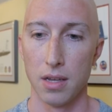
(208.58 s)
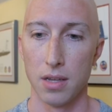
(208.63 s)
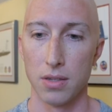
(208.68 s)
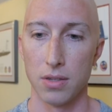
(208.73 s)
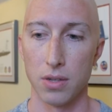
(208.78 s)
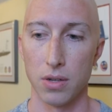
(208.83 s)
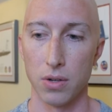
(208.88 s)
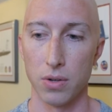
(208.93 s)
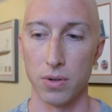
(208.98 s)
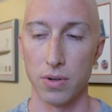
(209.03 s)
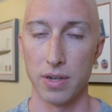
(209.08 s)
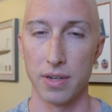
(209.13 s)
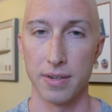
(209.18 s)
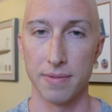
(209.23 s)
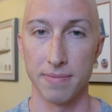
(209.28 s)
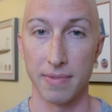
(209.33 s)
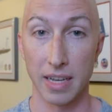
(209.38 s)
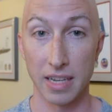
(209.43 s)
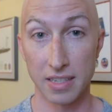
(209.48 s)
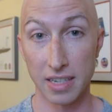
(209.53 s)
So
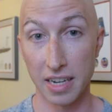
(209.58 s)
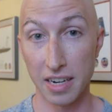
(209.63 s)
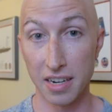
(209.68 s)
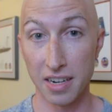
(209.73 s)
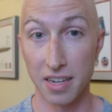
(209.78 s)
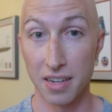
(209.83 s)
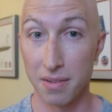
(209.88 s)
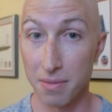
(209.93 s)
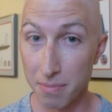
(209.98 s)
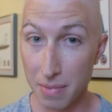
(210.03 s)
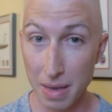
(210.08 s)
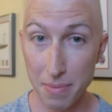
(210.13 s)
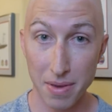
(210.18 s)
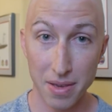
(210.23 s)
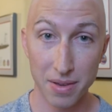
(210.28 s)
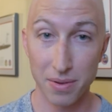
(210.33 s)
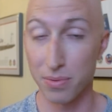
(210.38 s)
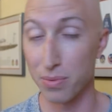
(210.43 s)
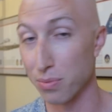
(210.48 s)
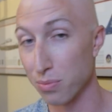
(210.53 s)
excited,
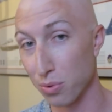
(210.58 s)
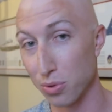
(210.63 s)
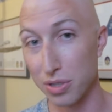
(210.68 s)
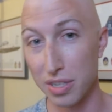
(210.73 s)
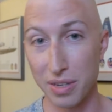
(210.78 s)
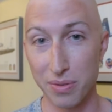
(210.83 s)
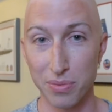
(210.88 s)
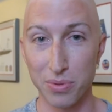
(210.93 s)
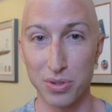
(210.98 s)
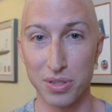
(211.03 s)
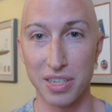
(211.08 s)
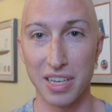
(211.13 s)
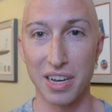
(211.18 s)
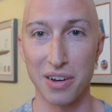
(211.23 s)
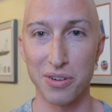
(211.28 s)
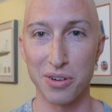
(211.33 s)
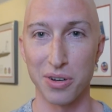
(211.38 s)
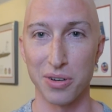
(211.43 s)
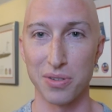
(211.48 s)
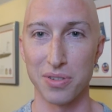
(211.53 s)
maybe. We'll see
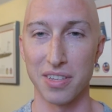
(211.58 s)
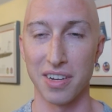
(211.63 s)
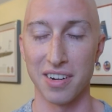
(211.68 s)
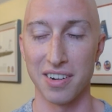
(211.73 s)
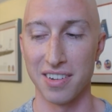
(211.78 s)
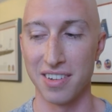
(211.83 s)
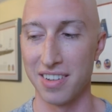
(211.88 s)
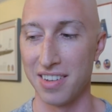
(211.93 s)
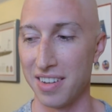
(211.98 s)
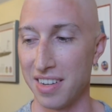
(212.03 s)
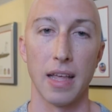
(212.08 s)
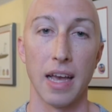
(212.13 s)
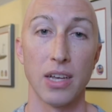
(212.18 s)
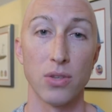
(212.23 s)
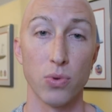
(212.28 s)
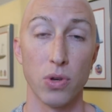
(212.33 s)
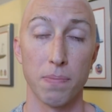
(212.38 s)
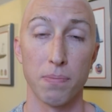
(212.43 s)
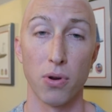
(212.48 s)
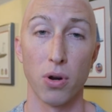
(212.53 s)
how it goes there.
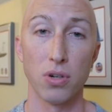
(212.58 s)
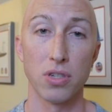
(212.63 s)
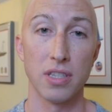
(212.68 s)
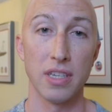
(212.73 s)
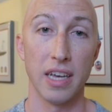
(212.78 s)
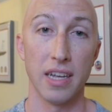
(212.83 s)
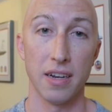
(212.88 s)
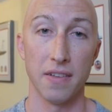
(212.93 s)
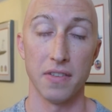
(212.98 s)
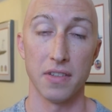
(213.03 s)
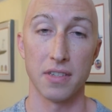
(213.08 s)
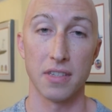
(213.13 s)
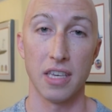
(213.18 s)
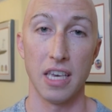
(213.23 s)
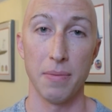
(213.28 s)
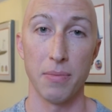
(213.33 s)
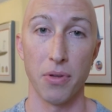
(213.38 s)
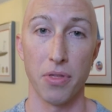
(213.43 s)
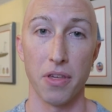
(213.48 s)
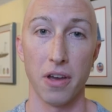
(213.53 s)
As we approach the end of this
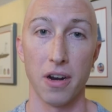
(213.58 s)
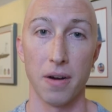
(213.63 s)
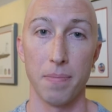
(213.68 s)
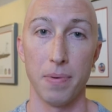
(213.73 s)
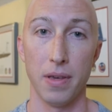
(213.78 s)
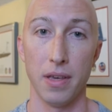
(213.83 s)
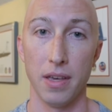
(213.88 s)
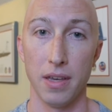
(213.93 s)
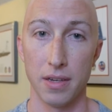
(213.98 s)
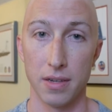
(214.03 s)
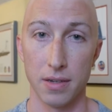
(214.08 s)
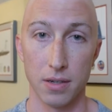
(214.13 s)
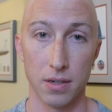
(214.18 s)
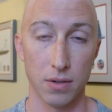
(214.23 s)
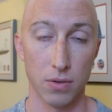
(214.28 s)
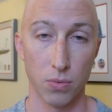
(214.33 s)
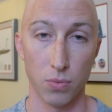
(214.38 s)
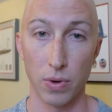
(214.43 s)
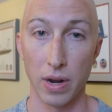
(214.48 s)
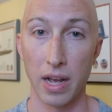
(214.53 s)
chemotherapy
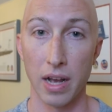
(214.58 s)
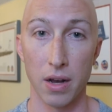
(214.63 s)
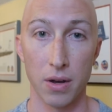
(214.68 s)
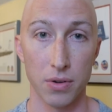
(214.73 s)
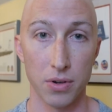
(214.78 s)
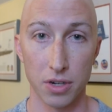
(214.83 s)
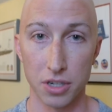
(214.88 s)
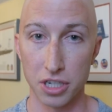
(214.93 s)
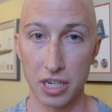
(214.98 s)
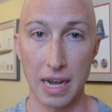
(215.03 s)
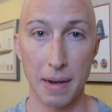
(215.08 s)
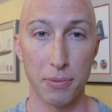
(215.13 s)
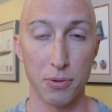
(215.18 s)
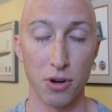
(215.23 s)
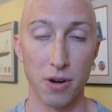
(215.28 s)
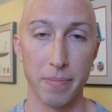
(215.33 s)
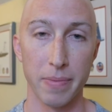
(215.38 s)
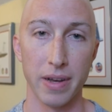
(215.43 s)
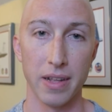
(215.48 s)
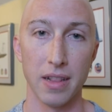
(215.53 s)
round or
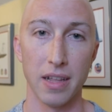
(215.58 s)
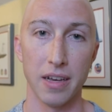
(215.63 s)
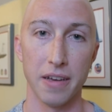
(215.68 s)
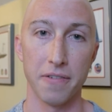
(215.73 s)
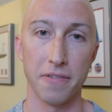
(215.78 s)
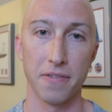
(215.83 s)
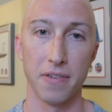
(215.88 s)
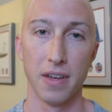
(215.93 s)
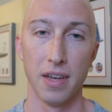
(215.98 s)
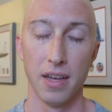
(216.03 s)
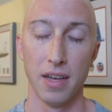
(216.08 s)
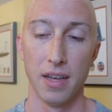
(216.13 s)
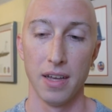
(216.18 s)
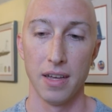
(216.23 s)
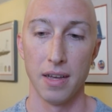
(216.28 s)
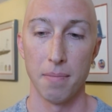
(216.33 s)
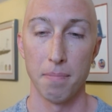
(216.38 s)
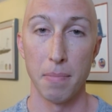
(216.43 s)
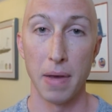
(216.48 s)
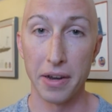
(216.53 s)
chapter in my life,
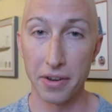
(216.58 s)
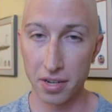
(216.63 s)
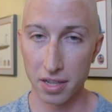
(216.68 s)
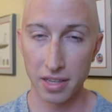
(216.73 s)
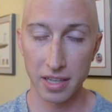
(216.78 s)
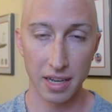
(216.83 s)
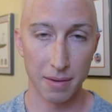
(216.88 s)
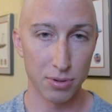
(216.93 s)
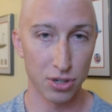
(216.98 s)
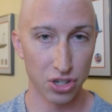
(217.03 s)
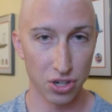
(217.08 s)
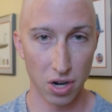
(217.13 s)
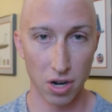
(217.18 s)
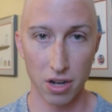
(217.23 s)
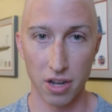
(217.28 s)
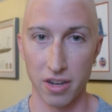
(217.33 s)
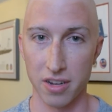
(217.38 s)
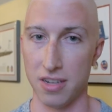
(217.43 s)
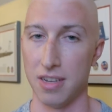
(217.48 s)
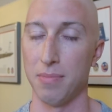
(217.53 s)
mentally I'm
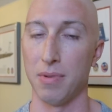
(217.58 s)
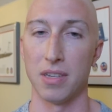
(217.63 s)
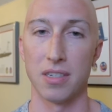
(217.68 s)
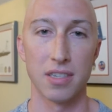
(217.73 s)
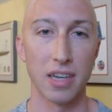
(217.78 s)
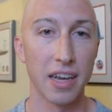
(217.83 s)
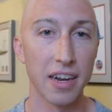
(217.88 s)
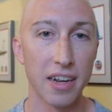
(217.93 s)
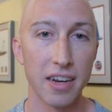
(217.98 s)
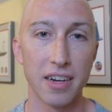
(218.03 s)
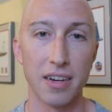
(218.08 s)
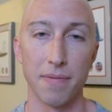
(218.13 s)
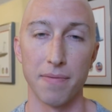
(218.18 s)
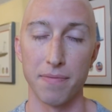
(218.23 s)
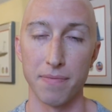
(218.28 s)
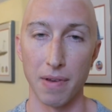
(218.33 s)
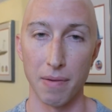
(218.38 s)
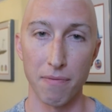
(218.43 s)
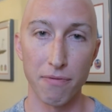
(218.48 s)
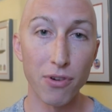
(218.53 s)
strong, I'm excited,
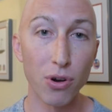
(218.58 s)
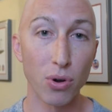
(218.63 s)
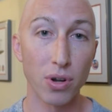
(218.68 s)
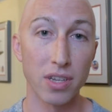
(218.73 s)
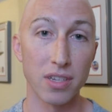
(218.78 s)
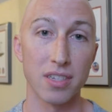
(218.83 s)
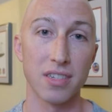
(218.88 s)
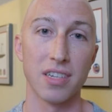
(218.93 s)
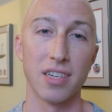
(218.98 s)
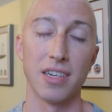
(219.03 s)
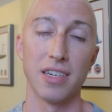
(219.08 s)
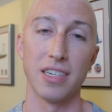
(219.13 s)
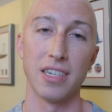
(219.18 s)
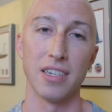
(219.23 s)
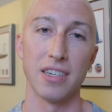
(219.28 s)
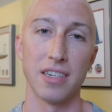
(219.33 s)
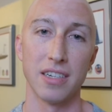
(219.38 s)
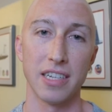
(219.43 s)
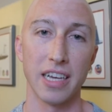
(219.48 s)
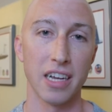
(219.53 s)
I'm focused
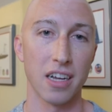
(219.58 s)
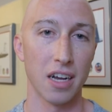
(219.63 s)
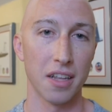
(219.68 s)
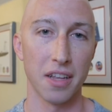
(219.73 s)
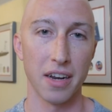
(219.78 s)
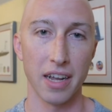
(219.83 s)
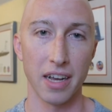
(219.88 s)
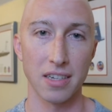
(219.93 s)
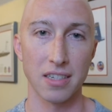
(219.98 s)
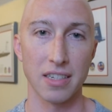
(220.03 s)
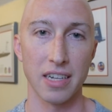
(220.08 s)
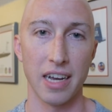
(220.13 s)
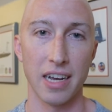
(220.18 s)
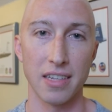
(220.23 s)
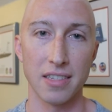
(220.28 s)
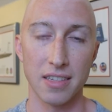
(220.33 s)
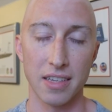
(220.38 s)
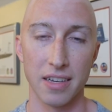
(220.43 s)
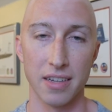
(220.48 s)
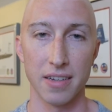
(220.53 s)
to take on the next
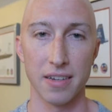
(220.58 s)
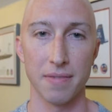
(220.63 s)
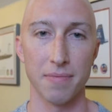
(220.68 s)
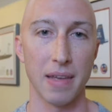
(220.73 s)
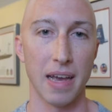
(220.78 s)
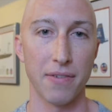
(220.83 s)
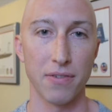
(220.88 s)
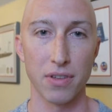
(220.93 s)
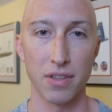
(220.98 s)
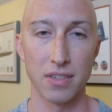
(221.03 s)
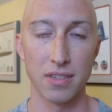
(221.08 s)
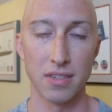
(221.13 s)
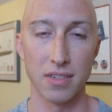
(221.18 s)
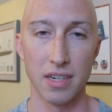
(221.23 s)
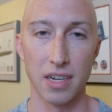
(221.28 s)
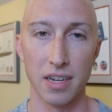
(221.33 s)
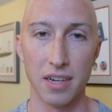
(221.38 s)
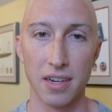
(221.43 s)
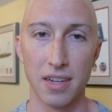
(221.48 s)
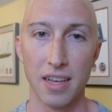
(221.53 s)
task after this is
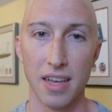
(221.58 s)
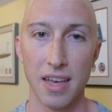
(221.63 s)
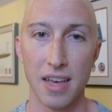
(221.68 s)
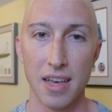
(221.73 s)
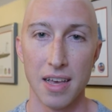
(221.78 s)
done.